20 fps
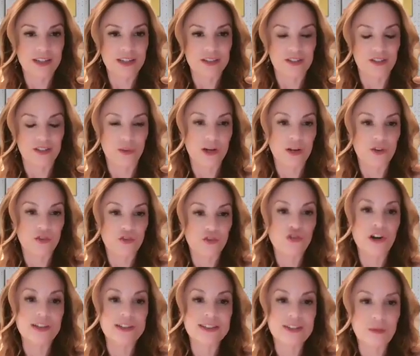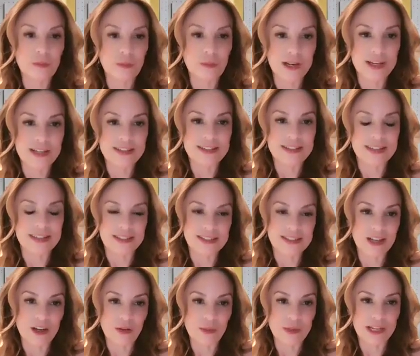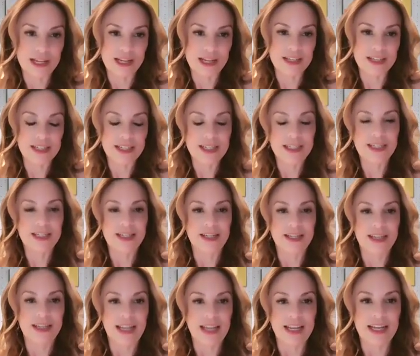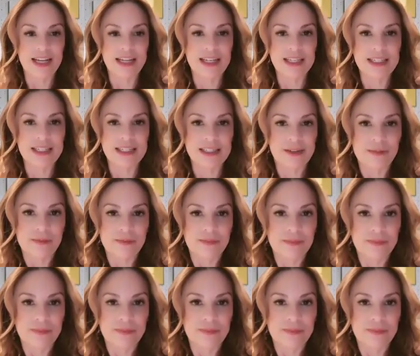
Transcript: So a trust-based estate plan. And